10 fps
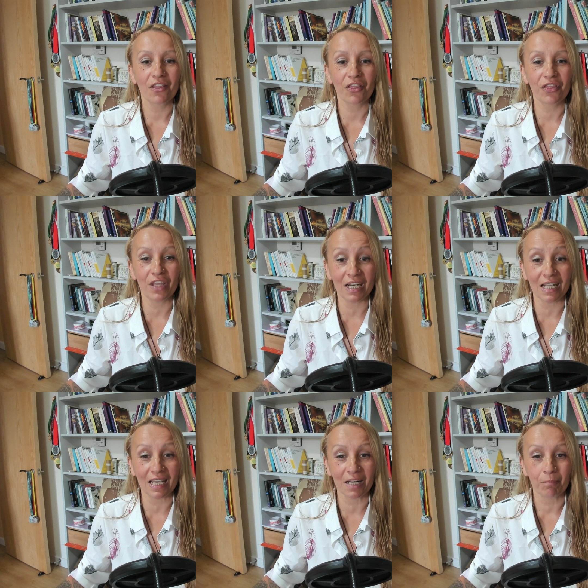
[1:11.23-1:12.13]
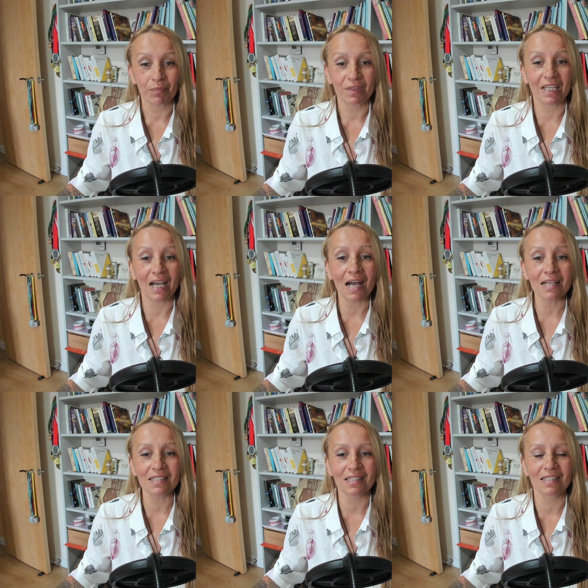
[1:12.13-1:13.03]
thinning. The
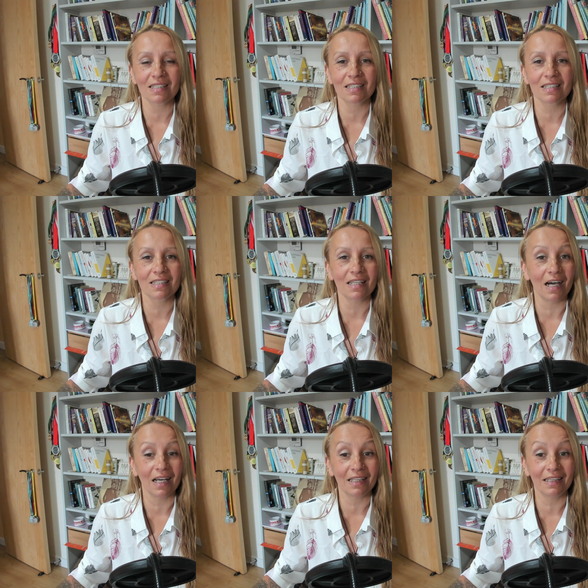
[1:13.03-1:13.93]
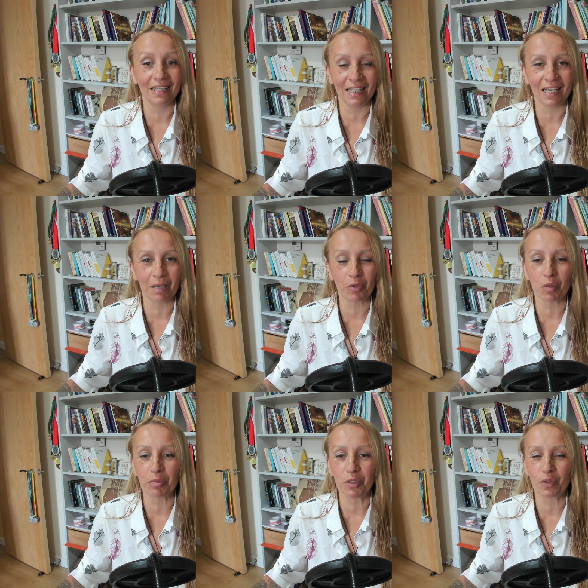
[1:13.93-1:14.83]
ancestors are near.
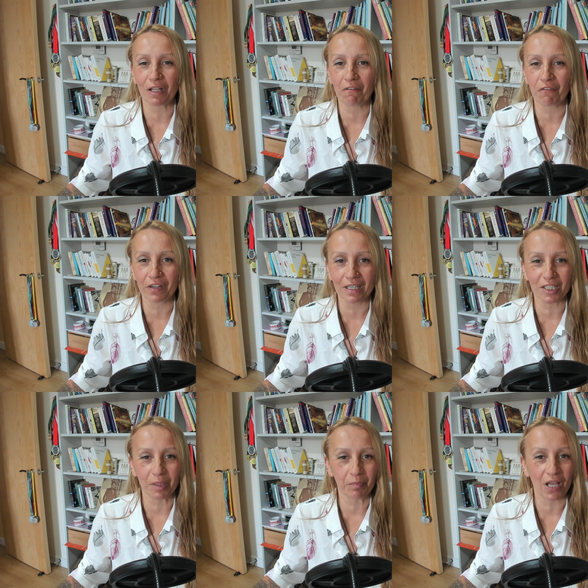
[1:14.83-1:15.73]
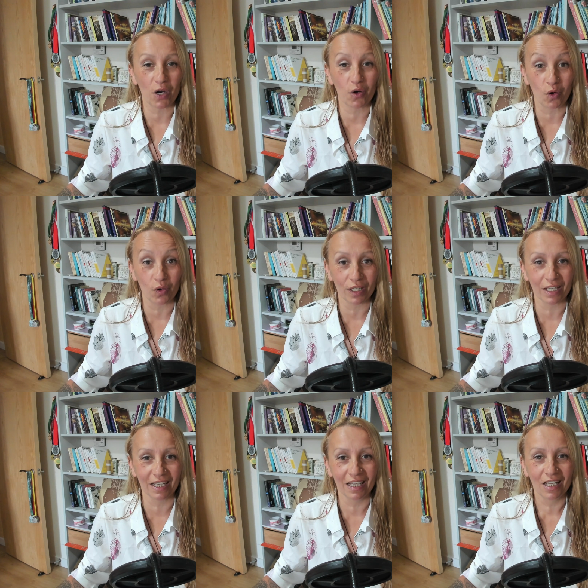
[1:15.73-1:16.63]
Probably you can feel them. They're
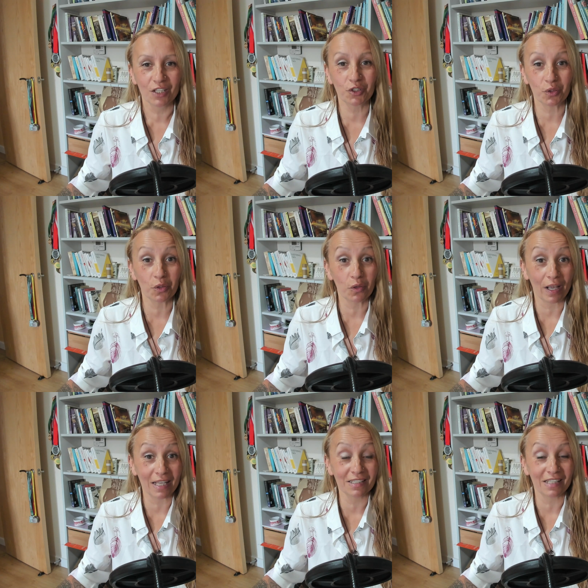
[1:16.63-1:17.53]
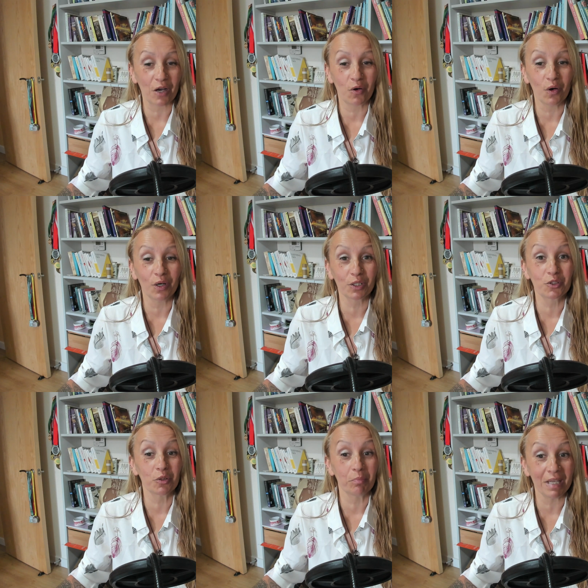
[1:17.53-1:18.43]
calling to you as they're calling
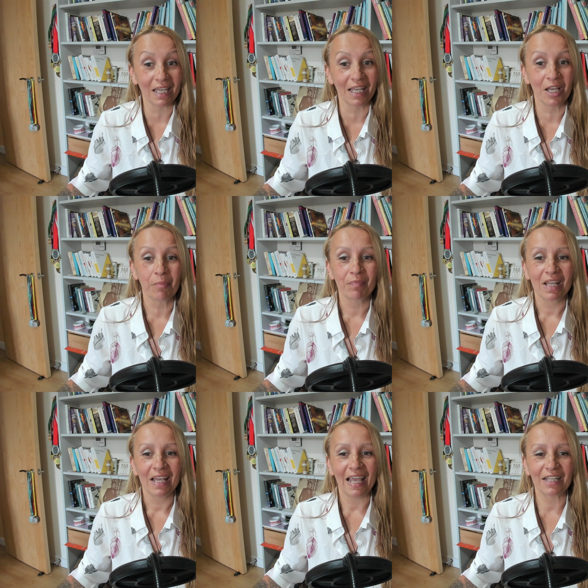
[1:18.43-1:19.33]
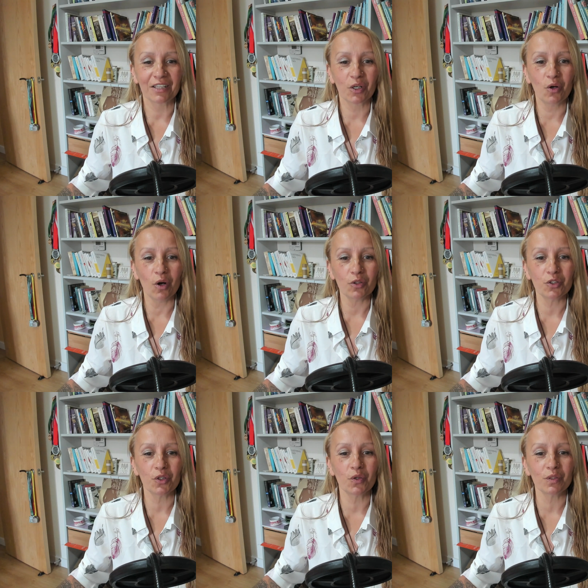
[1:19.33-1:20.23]
to me, and the call
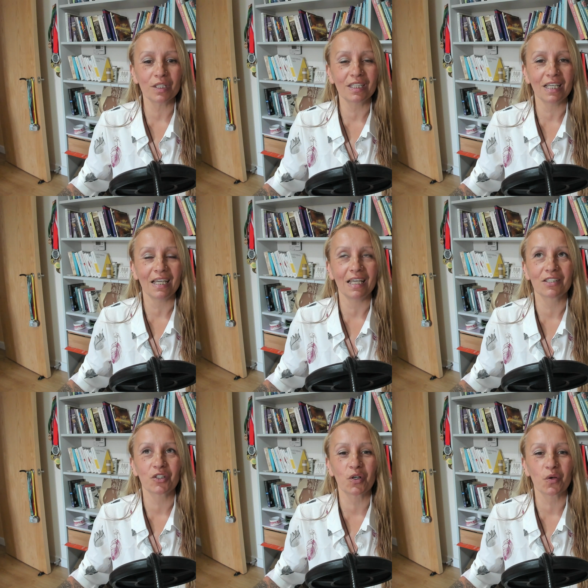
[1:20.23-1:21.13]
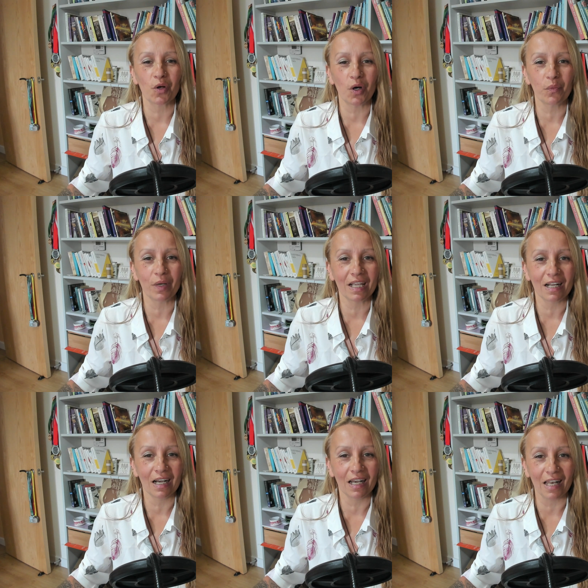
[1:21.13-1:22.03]
to unity is growing
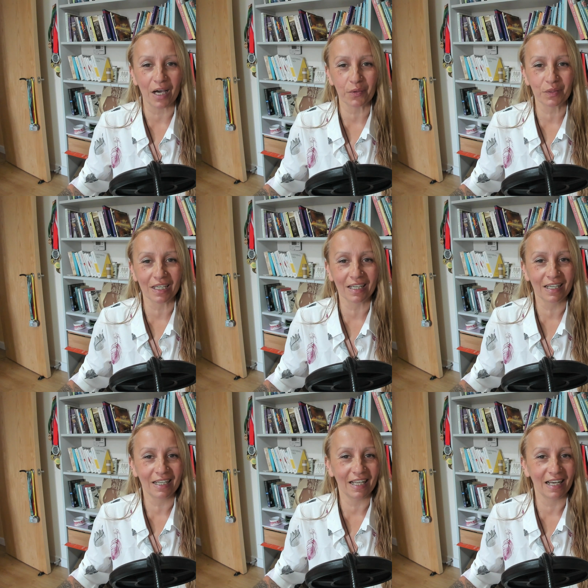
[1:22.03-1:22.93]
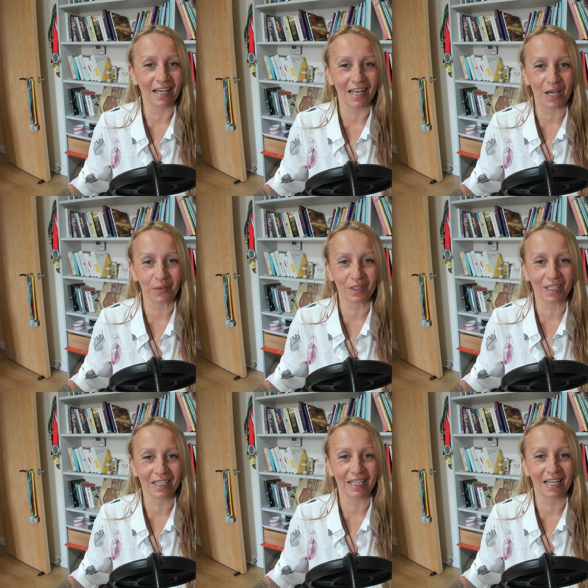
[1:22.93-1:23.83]
louder and
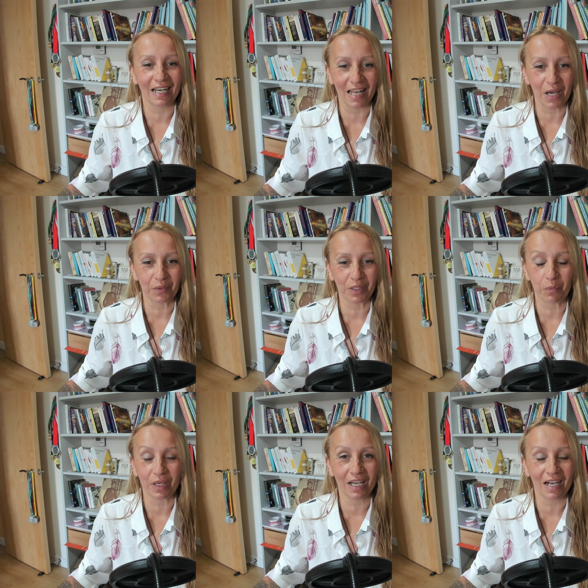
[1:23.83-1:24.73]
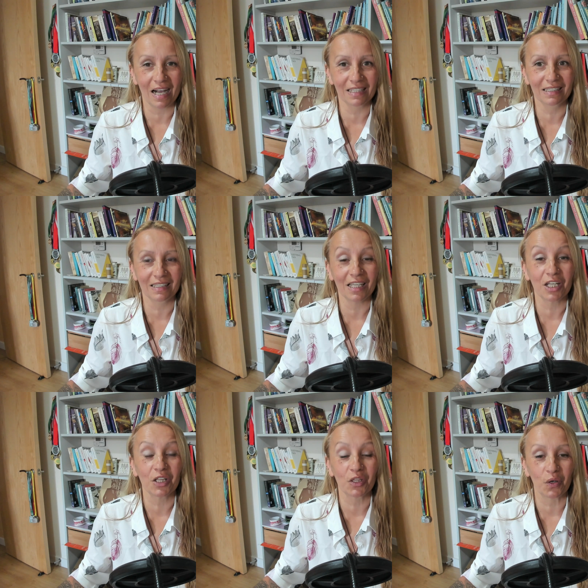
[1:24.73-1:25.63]
louder and louder. We can't
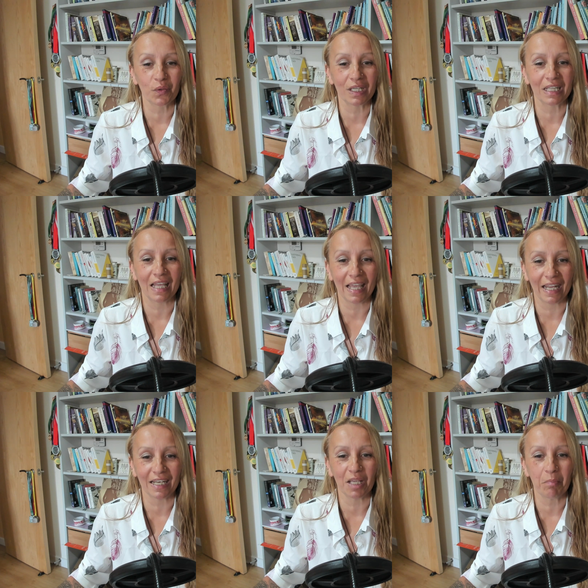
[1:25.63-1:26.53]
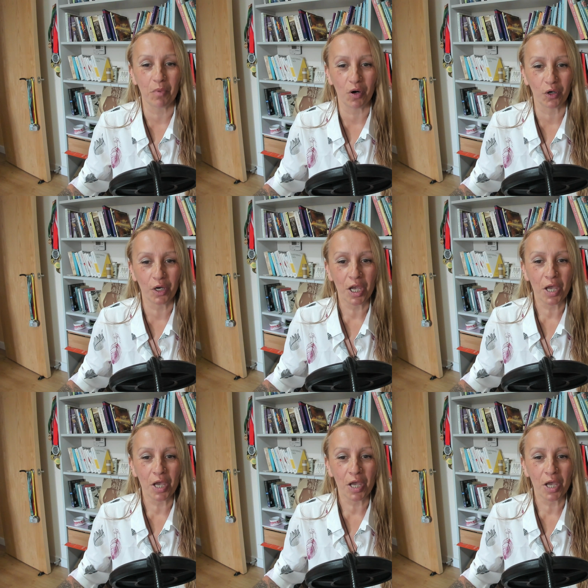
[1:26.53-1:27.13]
ignore it anymore.